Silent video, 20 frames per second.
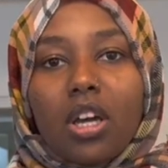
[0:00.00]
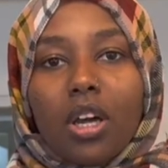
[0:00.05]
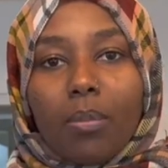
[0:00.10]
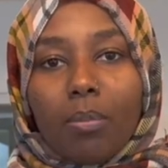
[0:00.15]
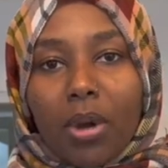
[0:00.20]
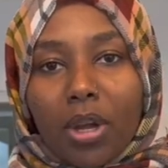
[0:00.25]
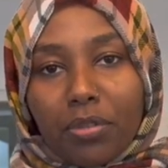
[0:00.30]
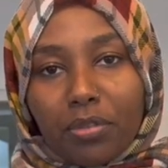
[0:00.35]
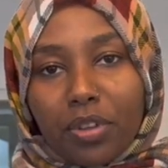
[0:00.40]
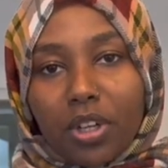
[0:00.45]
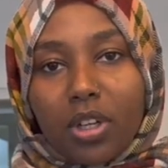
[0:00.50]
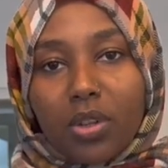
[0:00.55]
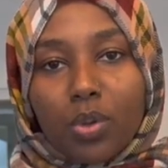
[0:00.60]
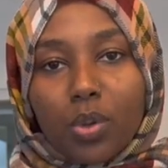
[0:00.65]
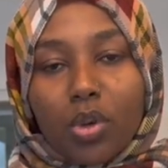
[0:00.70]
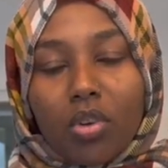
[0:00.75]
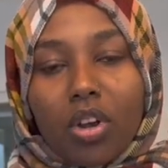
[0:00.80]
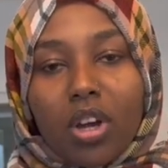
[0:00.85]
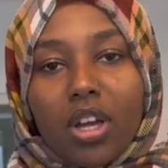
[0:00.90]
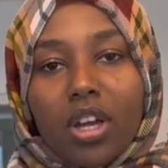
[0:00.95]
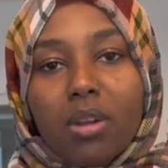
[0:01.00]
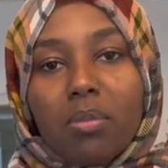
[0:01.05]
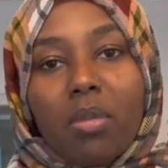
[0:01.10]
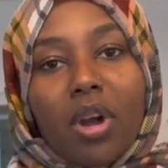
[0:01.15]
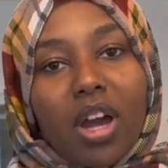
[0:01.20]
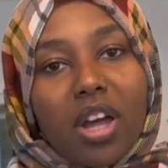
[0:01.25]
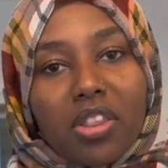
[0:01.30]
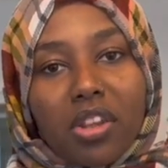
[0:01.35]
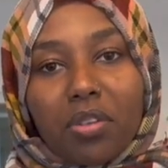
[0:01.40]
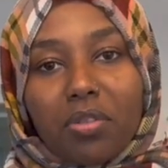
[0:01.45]
my friend Noura, and my
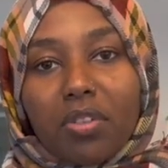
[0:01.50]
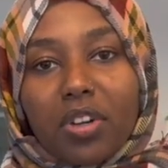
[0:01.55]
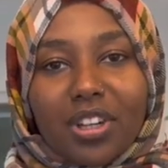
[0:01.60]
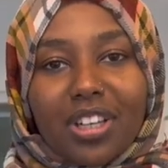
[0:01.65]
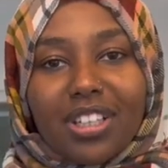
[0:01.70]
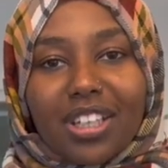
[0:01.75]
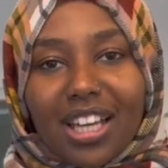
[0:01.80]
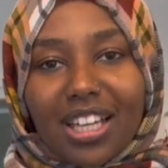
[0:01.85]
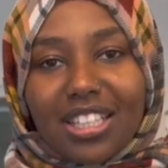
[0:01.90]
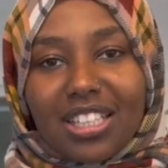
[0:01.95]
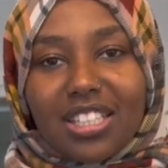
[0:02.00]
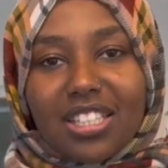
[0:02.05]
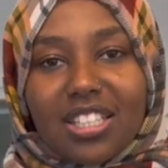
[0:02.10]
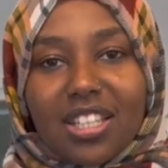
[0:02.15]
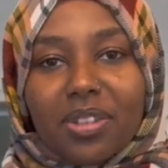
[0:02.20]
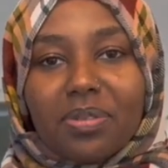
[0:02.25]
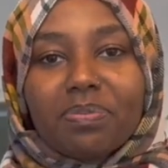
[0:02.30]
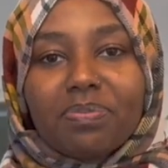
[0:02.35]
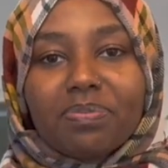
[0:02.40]
other friend, Alisa.